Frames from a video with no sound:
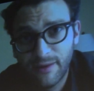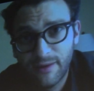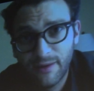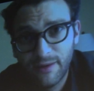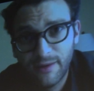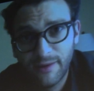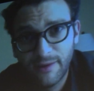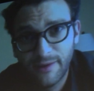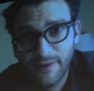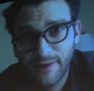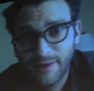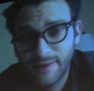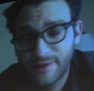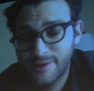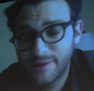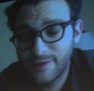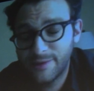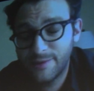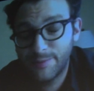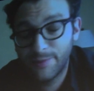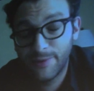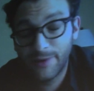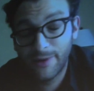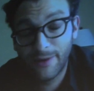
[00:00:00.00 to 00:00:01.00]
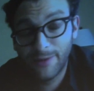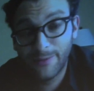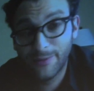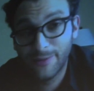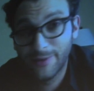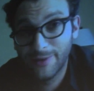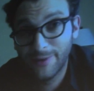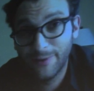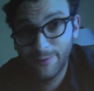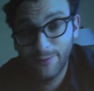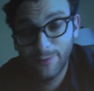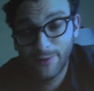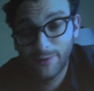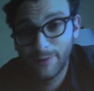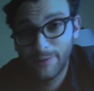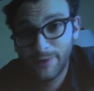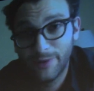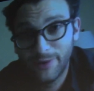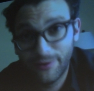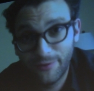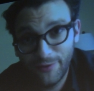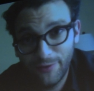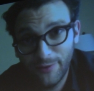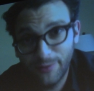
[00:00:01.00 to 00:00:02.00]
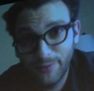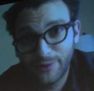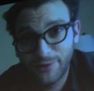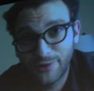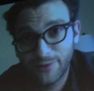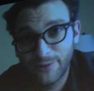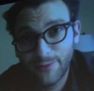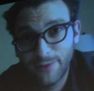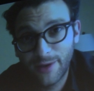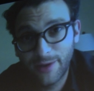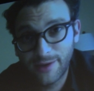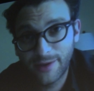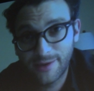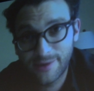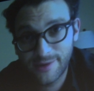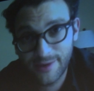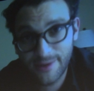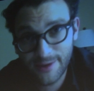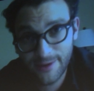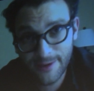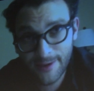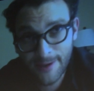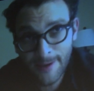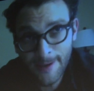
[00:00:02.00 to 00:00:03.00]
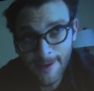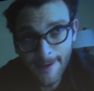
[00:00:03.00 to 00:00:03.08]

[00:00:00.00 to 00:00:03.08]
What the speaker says: it's just been unbelievable. I mean, the film that you're about to see,